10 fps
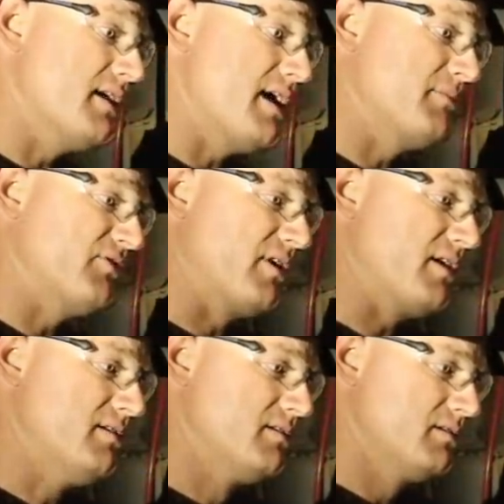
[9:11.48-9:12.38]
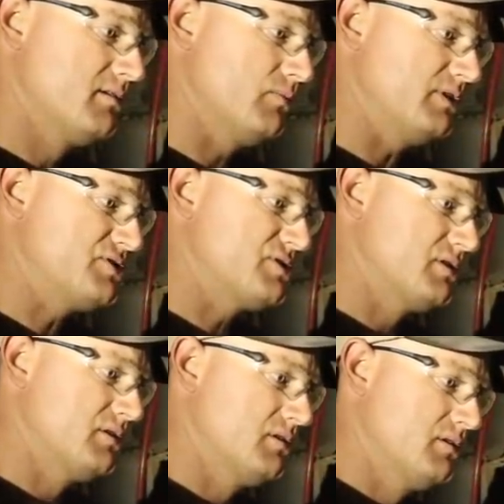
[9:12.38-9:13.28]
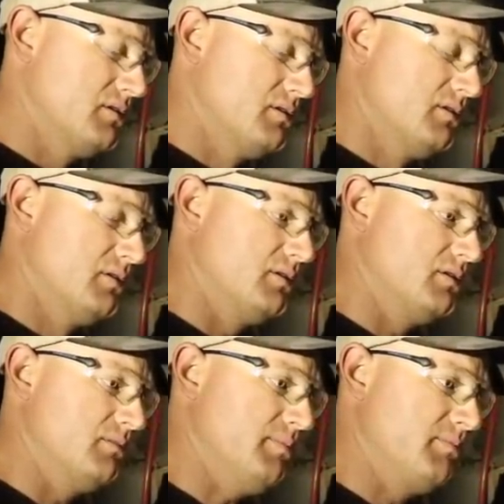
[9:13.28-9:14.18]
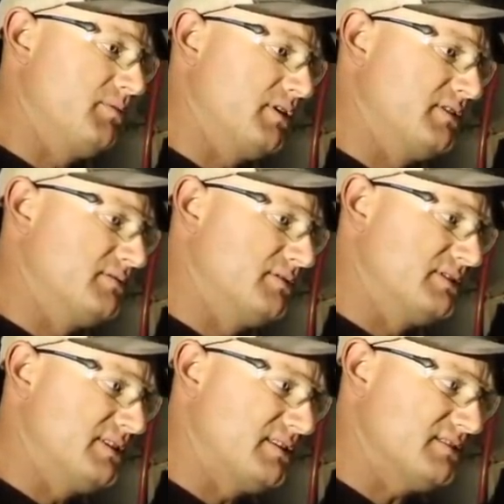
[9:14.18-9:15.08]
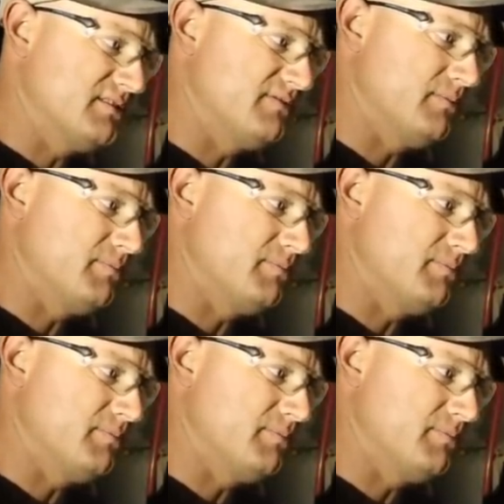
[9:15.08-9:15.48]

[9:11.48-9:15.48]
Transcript: on Amazon, which, you know, people can really tear stuff